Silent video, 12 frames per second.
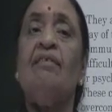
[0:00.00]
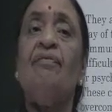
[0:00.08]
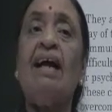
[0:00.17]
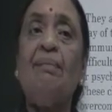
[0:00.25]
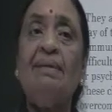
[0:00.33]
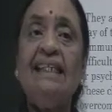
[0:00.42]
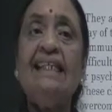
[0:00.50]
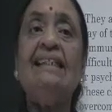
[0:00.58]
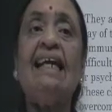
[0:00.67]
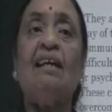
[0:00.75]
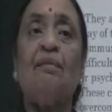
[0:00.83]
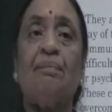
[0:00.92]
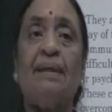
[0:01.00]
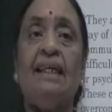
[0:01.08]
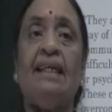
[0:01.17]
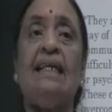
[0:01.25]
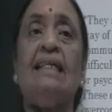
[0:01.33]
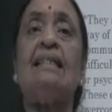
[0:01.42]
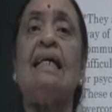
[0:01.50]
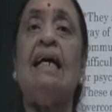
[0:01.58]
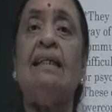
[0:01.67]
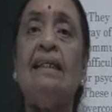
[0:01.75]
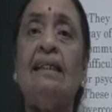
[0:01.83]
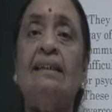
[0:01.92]
family therapy is
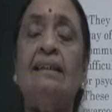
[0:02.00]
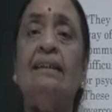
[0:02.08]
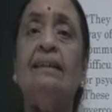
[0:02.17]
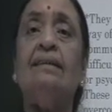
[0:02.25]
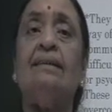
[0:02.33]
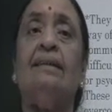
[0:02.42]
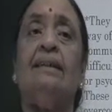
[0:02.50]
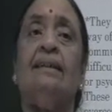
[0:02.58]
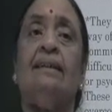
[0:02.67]
another